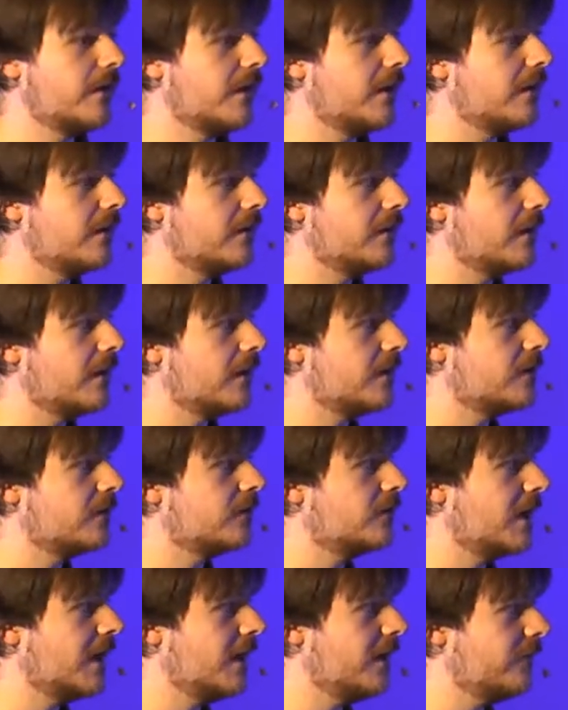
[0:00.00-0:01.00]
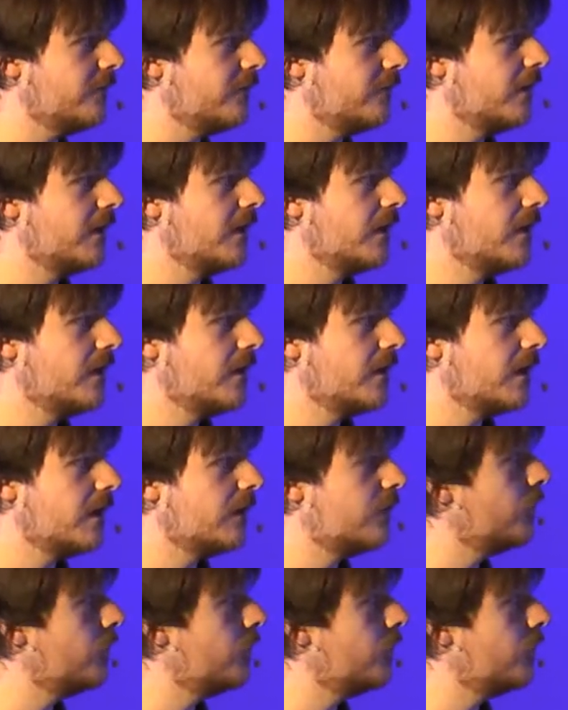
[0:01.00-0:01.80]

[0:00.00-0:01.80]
and and you kind of, it's